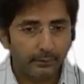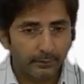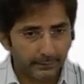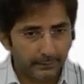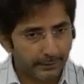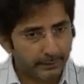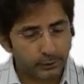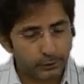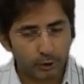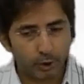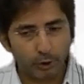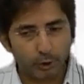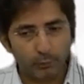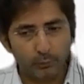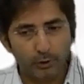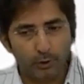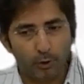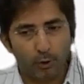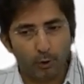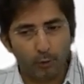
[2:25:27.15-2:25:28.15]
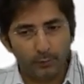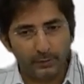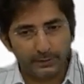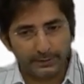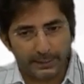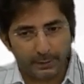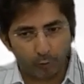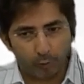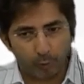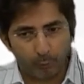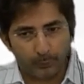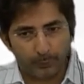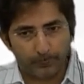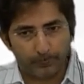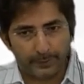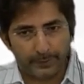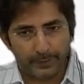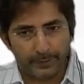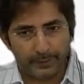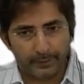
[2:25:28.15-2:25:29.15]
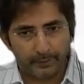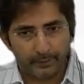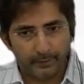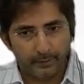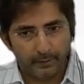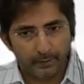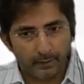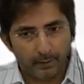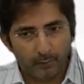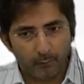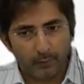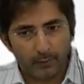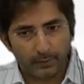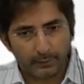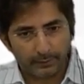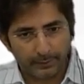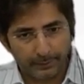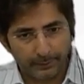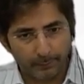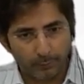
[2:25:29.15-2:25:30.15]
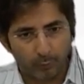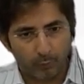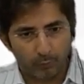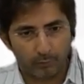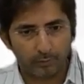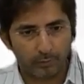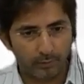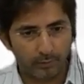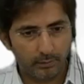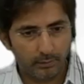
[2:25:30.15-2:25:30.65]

In short, you will always have to prepare a working note.